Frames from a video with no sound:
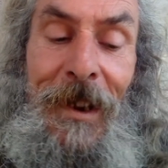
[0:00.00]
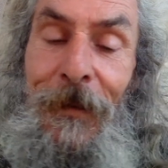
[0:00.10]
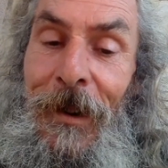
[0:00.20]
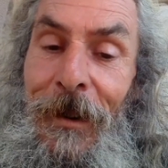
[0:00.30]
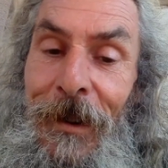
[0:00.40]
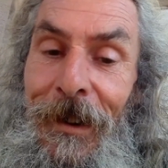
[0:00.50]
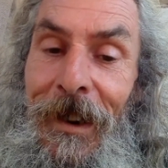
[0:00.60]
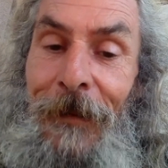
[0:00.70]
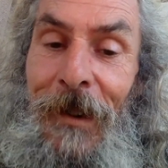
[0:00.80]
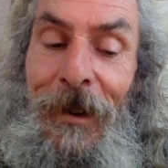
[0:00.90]
if you look
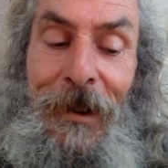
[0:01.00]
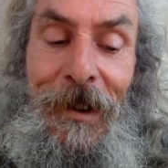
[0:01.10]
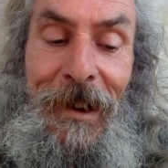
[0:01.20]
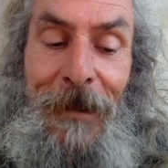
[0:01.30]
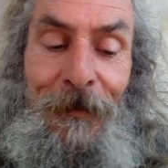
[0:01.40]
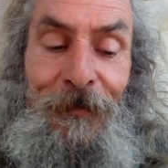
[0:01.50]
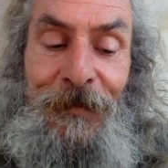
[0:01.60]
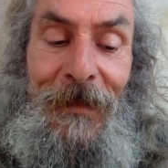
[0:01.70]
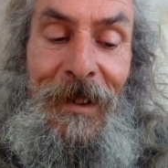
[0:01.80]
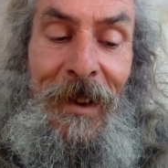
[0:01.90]
at it,
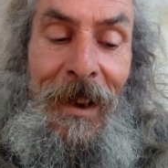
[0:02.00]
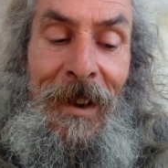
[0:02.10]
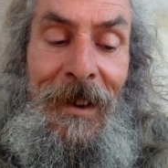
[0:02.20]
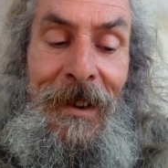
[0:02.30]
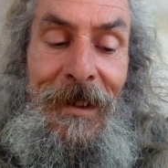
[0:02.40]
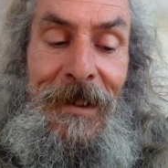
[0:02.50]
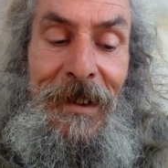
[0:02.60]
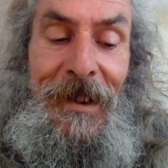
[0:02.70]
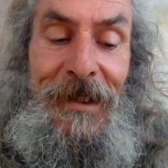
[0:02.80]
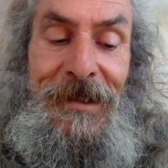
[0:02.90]

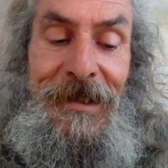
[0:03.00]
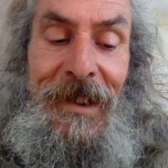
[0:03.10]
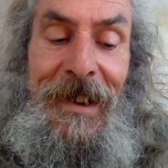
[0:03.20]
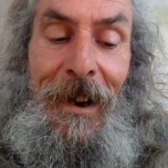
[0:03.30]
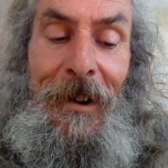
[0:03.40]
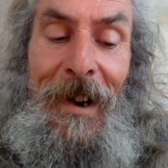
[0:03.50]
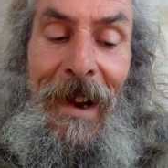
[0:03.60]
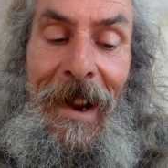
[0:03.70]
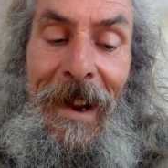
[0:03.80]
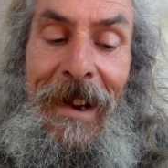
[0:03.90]
it's
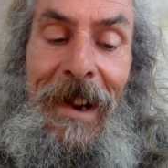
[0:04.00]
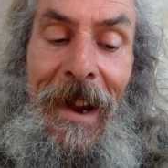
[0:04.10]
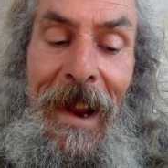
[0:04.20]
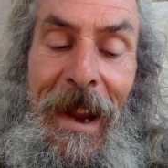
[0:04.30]
D-I-A-M-O-N-D.